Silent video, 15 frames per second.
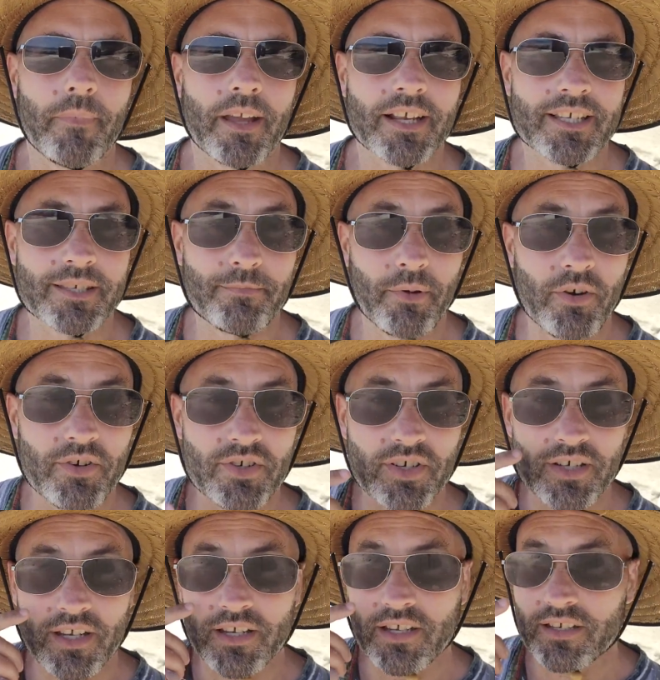
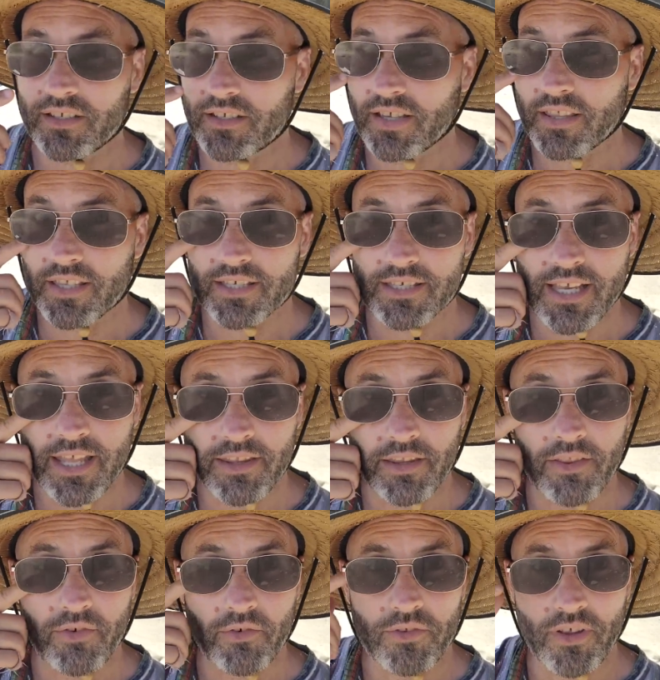Exposure to the
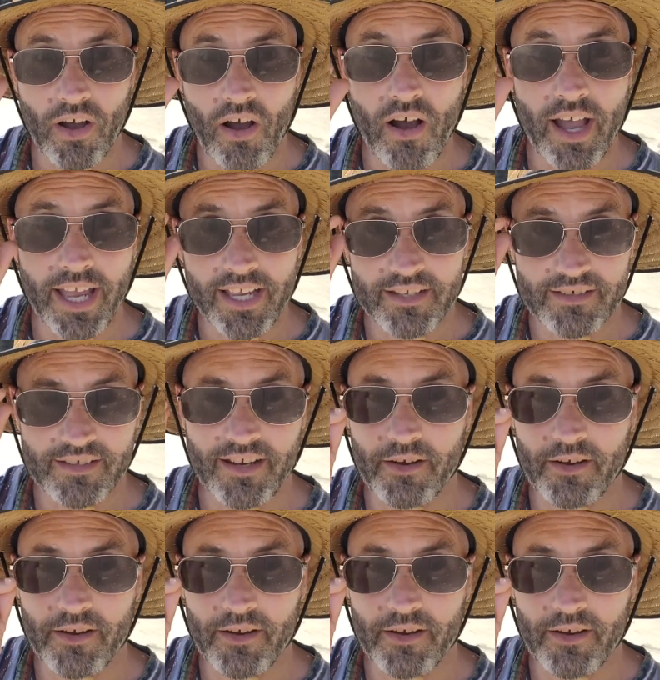sun through the eyes,